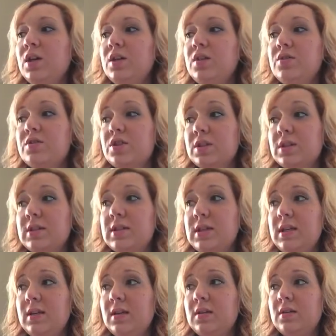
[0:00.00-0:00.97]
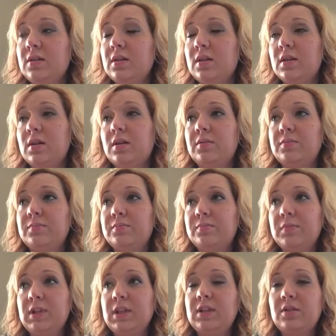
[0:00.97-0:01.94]
You should see an
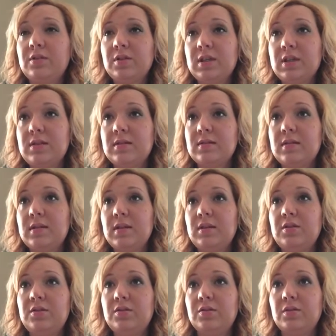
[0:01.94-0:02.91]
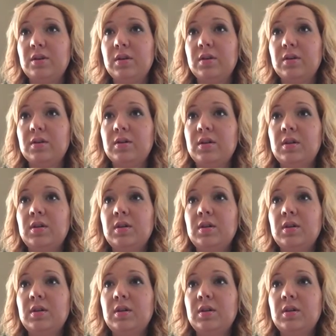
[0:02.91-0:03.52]
increase in your